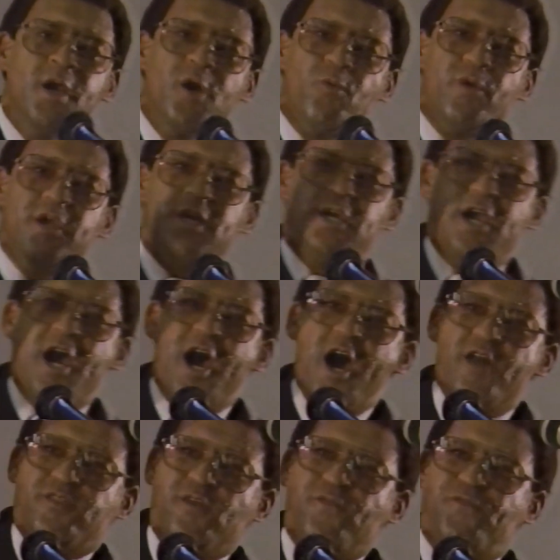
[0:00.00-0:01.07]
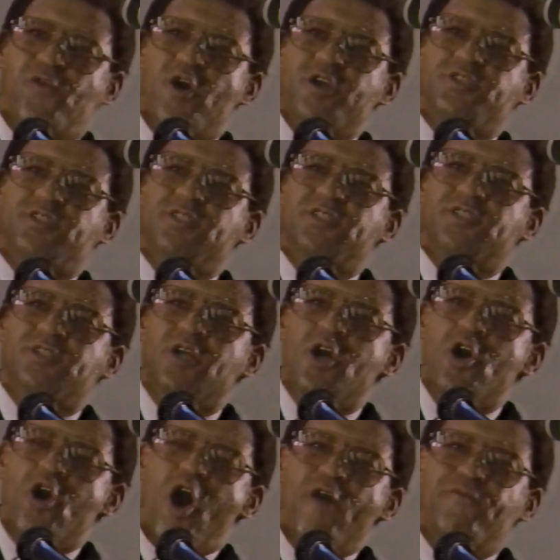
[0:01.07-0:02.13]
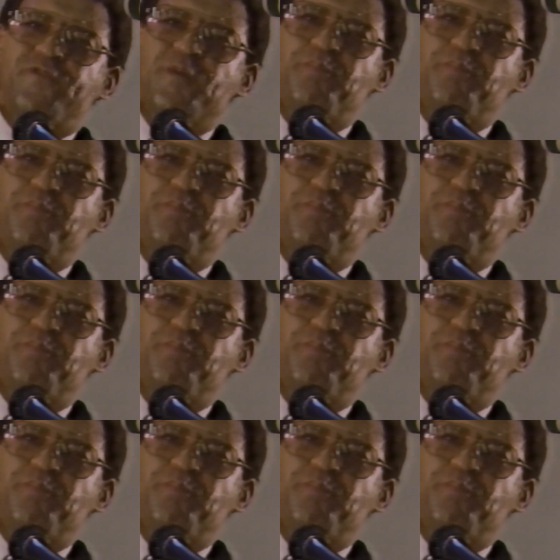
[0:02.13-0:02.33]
We hear the voices of the